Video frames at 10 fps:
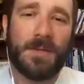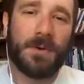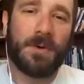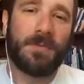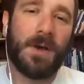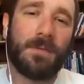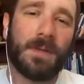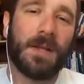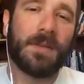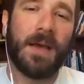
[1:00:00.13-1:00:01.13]
sort of
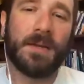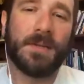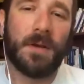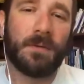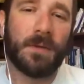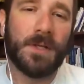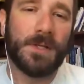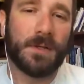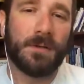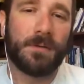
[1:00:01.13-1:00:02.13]
conflict like that is definitely
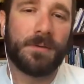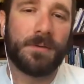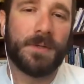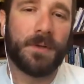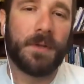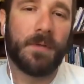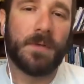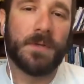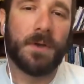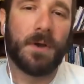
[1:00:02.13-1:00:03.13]
to to give
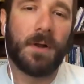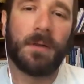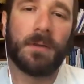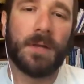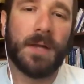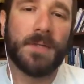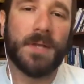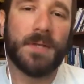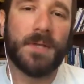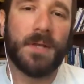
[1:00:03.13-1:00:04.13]
us a call at
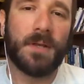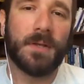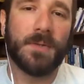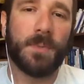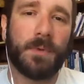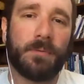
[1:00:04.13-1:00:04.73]
NCSE because we've